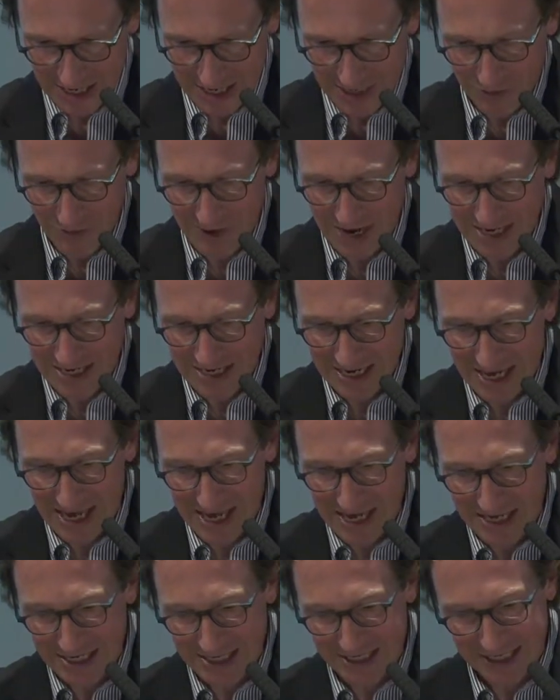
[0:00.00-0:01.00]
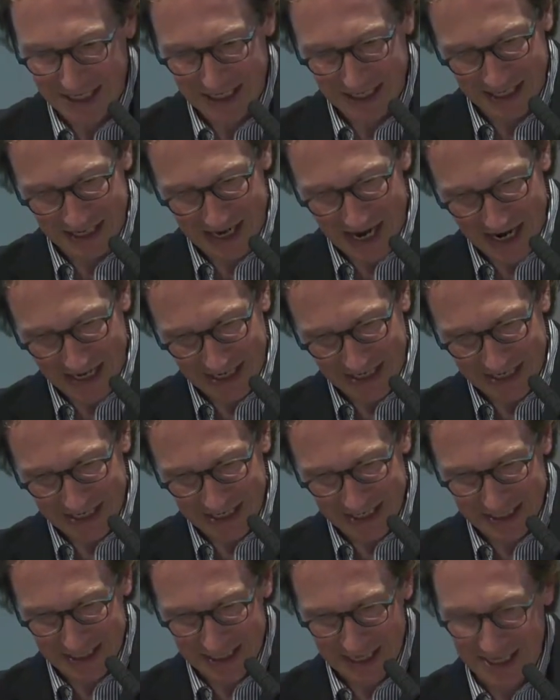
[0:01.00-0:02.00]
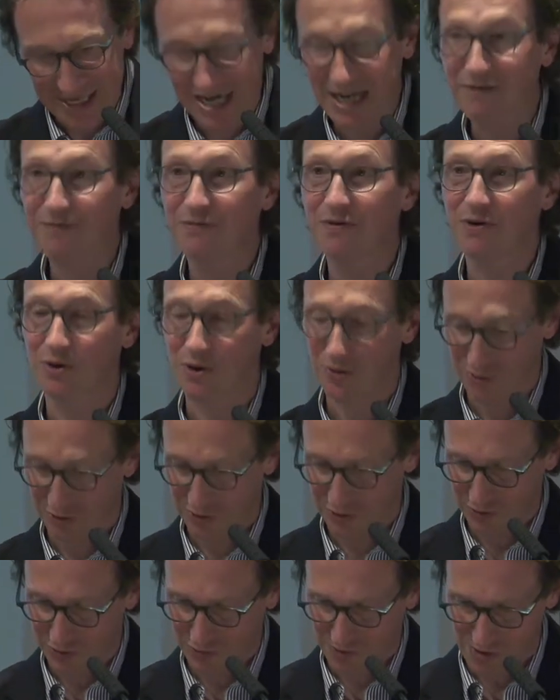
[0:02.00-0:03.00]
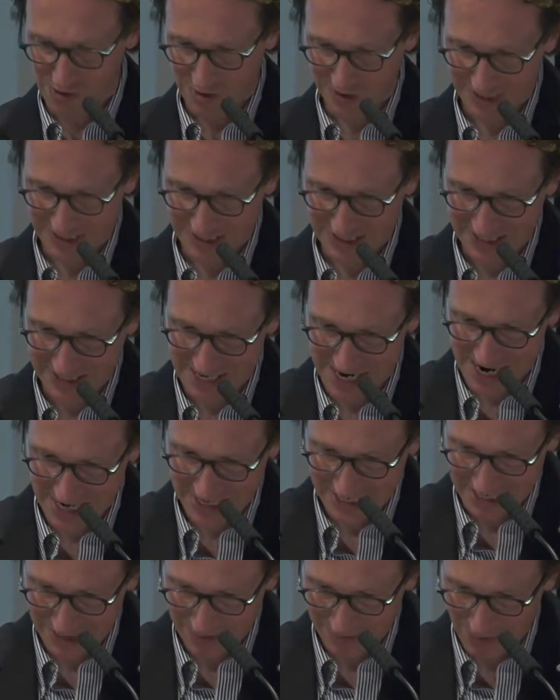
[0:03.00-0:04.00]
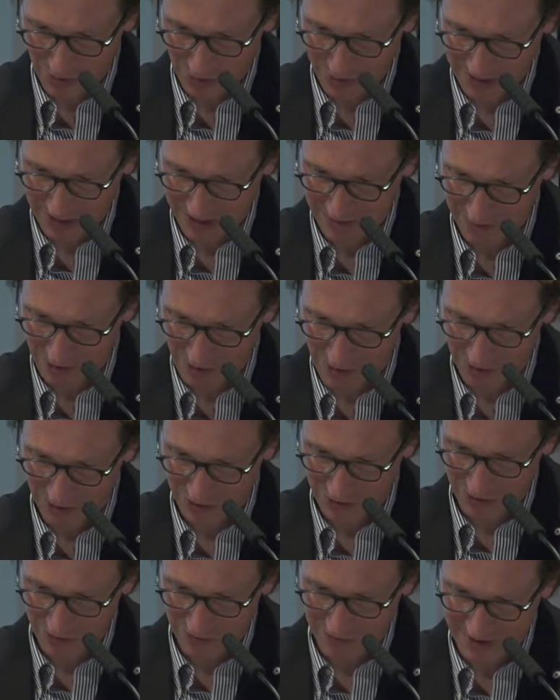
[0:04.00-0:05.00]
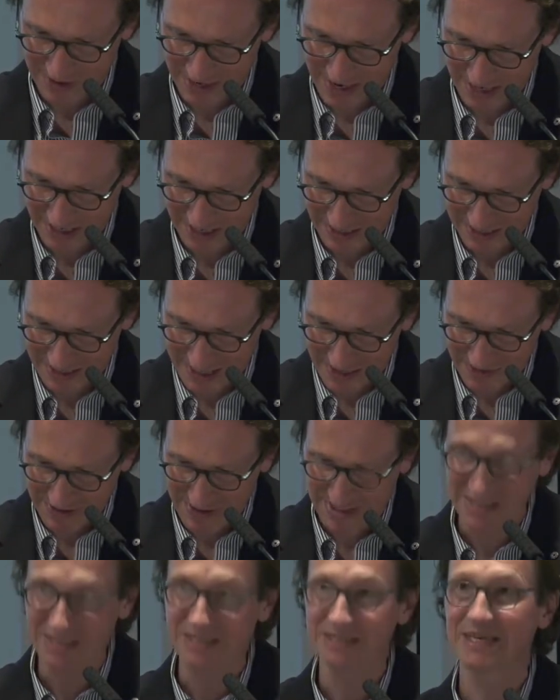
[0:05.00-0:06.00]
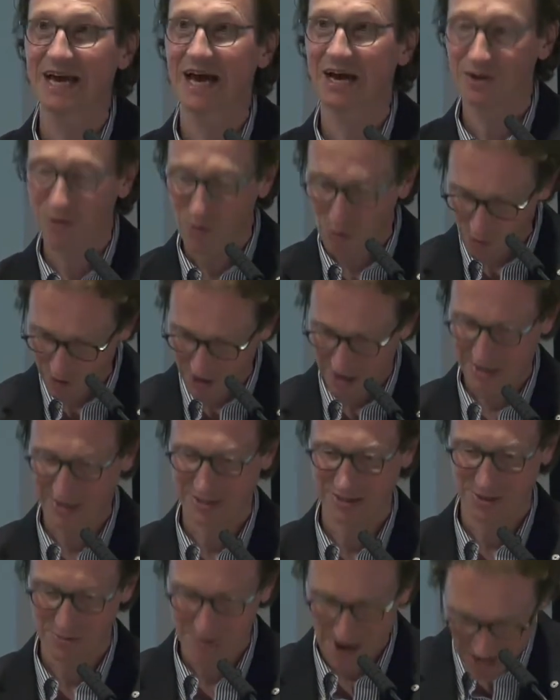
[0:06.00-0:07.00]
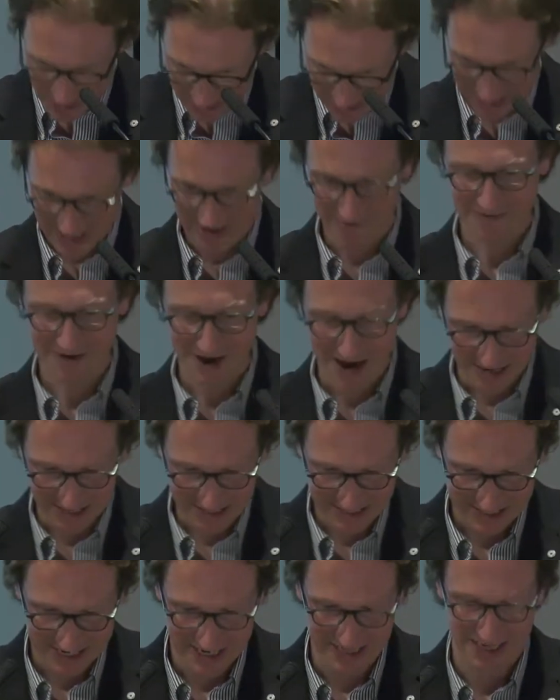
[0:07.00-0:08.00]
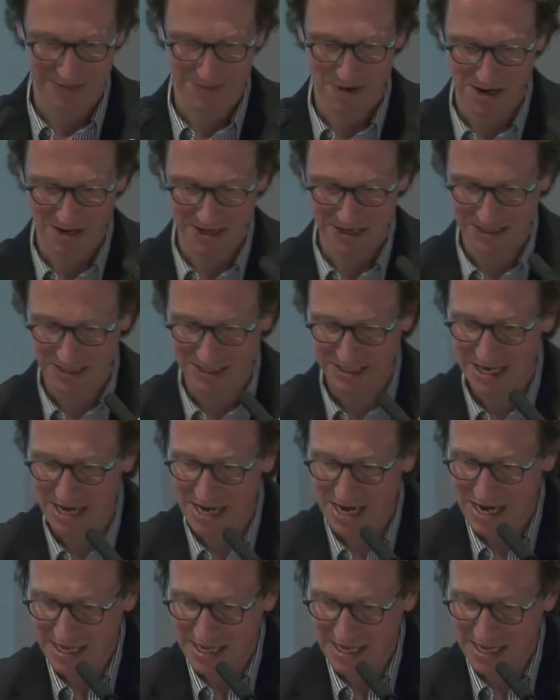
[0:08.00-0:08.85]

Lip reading: Great Lakes in the 90s. And I have forgotten, of course, the Thai-Cambodian border of the 1970s. Angola, Somalia, Afghanistan, the Balkans.